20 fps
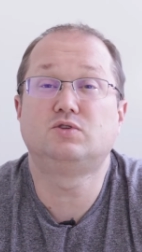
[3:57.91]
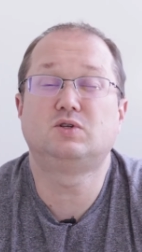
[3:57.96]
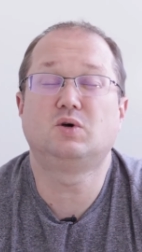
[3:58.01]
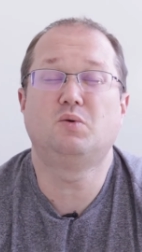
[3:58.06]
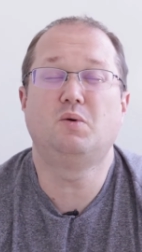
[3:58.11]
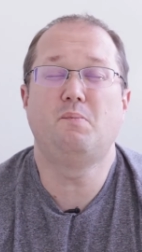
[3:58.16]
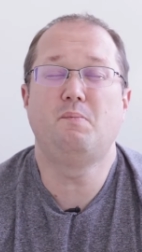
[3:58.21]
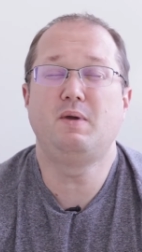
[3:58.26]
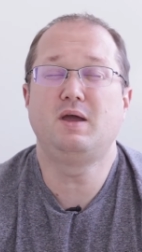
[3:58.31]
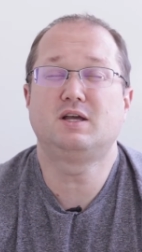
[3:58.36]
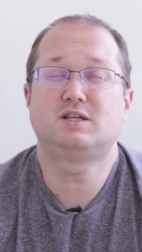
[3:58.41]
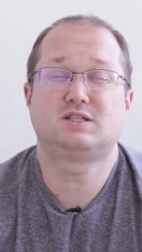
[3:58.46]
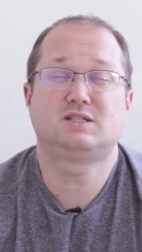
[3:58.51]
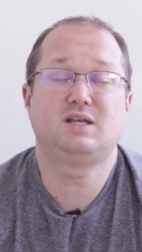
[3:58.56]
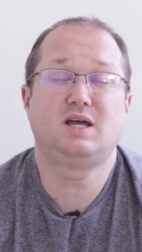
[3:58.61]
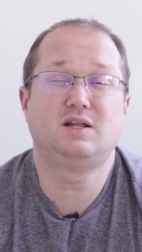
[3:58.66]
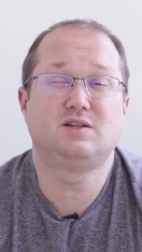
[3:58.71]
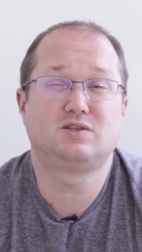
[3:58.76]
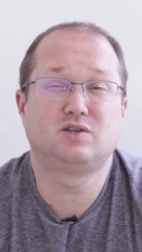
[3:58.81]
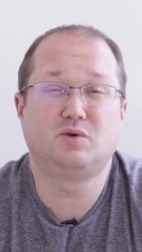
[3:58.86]
So it makes
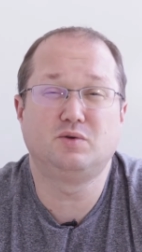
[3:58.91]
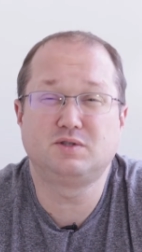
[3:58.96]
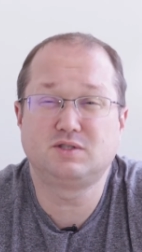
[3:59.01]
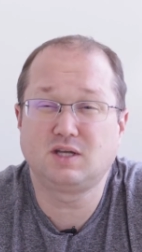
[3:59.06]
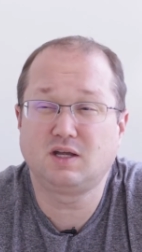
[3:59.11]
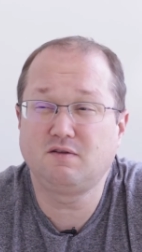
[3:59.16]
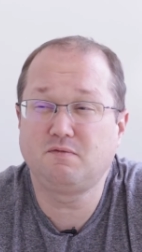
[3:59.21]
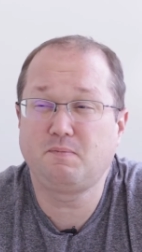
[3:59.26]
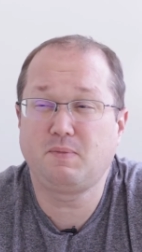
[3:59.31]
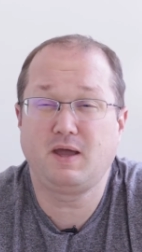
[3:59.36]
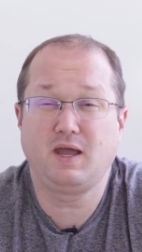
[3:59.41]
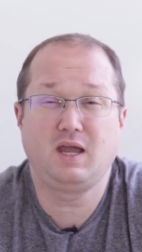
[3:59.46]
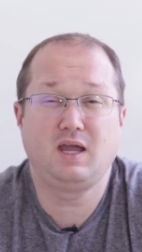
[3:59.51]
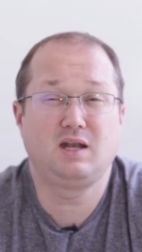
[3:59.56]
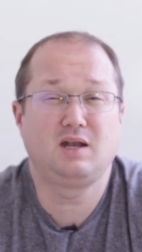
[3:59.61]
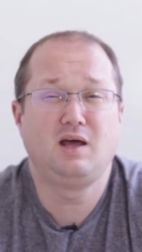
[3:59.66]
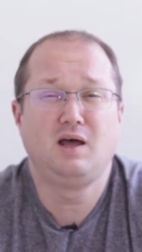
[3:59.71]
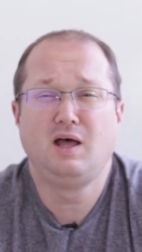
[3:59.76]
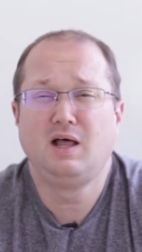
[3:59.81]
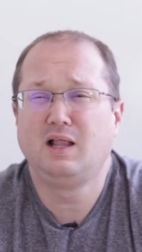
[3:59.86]
sense. So instead of
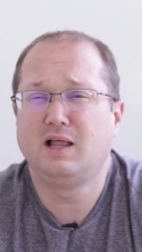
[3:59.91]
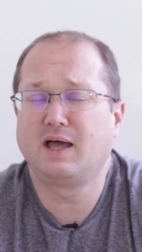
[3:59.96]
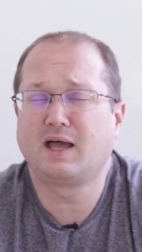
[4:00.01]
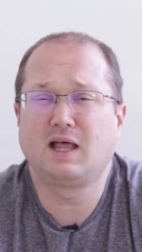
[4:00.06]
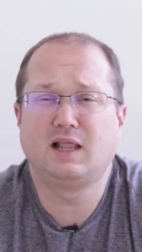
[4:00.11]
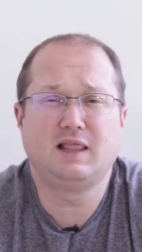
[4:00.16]
paying like